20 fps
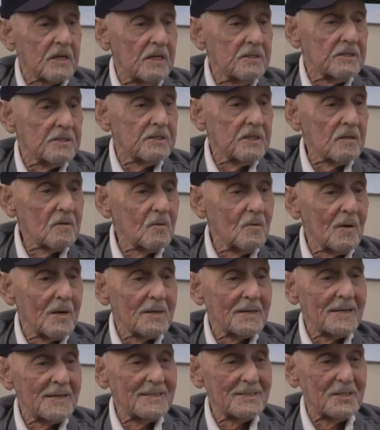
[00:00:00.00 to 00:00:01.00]
I still
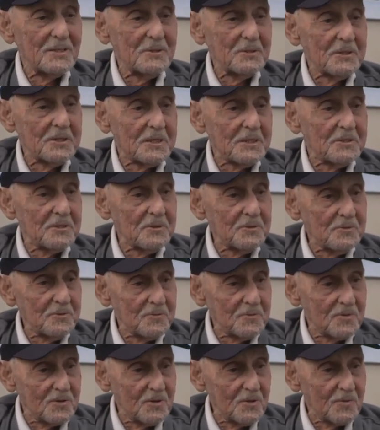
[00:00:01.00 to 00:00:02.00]
wanted to do,
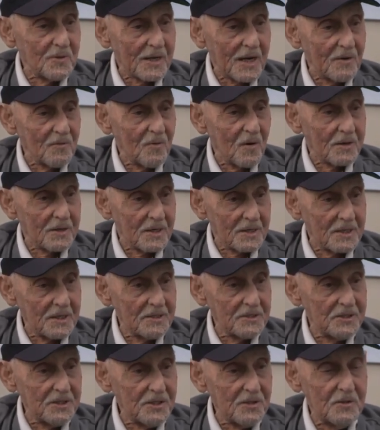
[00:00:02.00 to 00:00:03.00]
do, do what I wanted
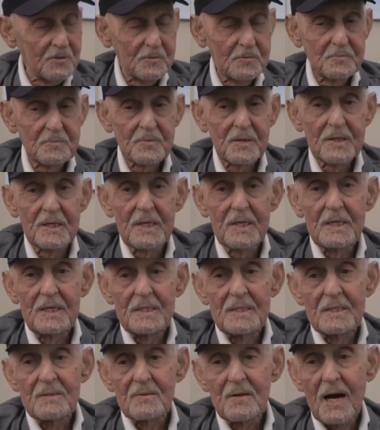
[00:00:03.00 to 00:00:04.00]
to do.
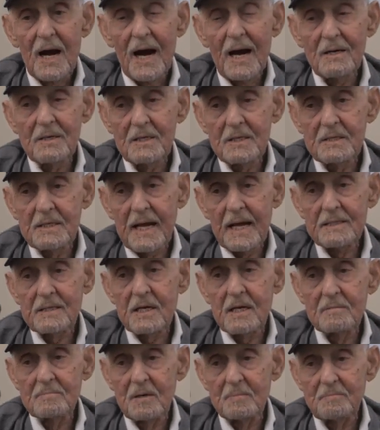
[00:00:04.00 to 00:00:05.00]
Well, how did that
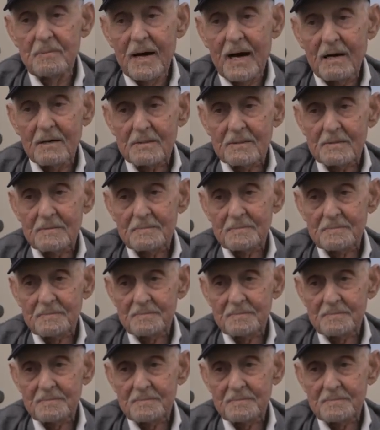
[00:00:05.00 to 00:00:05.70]
come about?